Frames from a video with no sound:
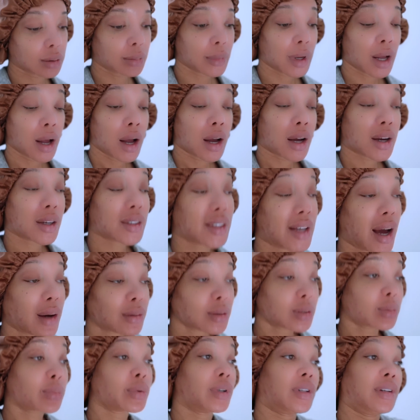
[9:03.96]
up, because I
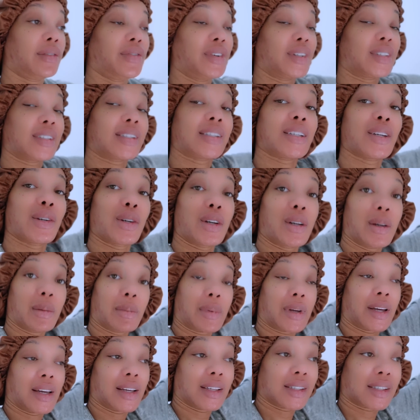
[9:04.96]
was really fit to see her
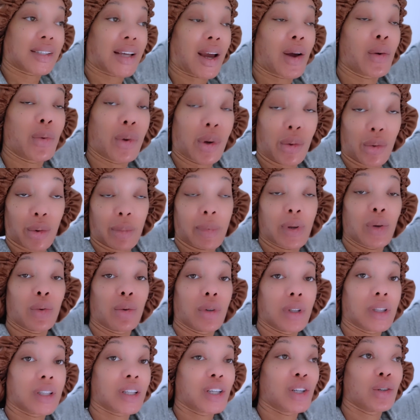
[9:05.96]
and say what would be
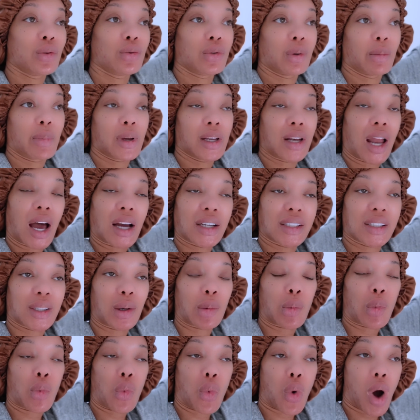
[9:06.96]
really cute would be like
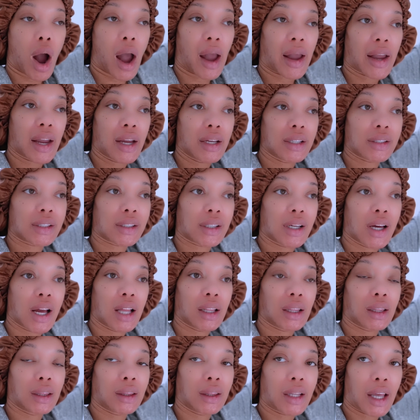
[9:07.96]
some white
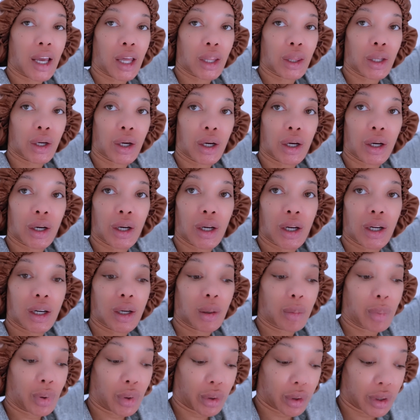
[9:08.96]
leather
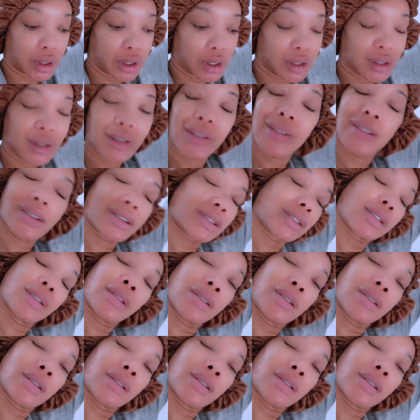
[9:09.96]
capris,